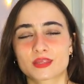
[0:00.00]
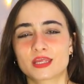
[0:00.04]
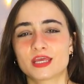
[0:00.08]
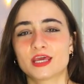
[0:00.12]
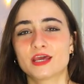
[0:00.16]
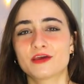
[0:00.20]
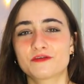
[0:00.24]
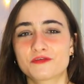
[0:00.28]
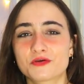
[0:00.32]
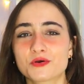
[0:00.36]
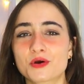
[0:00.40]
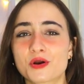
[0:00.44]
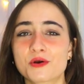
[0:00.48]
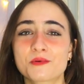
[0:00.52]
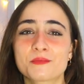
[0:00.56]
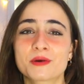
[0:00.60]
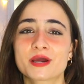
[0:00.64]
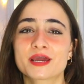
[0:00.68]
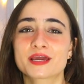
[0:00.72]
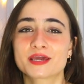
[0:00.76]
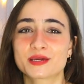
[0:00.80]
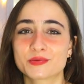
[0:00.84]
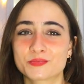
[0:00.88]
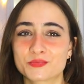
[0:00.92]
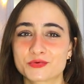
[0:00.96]
If you are my
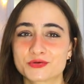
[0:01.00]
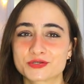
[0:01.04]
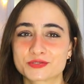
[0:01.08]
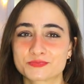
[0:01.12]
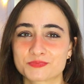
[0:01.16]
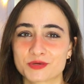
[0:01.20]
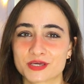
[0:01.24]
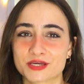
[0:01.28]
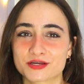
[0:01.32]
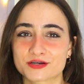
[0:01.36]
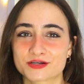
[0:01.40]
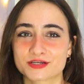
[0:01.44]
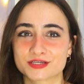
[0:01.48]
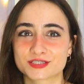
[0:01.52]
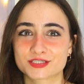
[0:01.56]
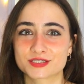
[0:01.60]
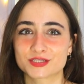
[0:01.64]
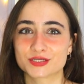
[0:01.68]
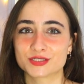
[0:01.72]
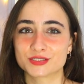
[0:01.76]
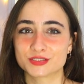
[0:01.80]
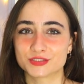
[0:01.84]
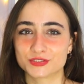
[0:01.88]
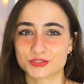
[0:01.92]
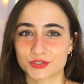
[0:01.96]
Hebrew speakers,
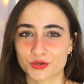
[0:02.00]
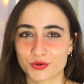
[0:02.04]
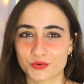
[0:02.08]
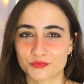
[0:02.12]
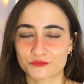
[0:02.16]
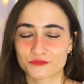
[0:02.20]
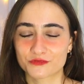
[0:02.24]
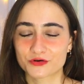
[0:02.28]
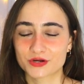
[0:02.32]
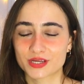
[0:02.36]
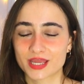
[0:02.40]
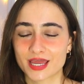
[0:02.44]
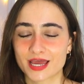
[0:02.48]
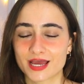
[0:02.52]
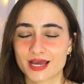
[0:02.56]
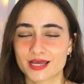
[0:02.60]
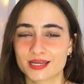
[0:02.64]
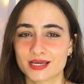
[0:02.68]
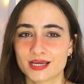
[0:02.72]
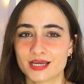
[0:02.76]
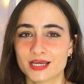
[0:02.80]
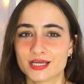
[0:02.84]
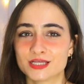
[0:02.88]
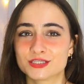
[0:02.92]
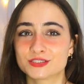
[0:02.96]
don't
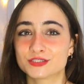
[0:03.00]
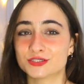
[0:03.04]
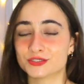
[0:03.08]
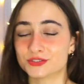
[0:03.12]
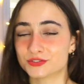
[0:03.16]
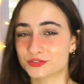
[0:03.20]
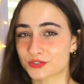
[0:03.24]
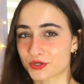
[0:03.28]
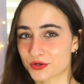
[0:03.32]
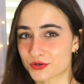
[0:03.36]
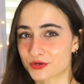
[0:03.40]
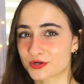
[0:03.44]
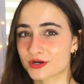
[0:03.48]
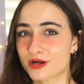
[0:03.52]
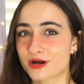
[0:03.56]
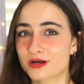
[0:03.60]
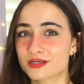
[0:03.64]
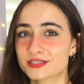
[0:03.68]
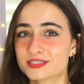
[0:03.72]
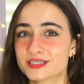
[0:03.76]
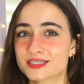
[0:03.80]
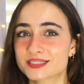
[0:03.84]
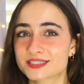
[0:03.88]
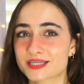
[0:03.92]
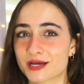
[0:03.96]
forget to turn
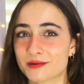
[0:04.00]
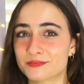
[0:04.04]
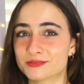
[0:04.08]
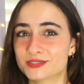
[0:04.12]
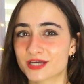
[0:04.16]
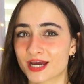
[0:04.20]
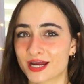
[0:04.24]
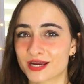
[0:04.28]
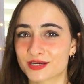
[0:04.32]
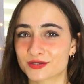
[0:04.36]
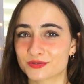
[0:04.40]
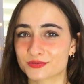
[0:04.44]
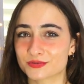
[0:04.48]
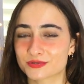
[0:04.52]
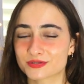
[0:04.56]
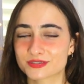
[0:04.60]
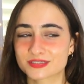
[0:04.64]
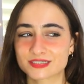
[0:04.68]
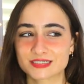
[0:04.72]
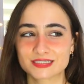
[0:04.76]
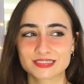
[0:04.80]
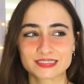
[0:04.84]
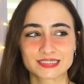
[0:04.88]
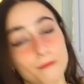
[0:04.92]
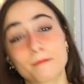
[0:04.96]
on the subtitles.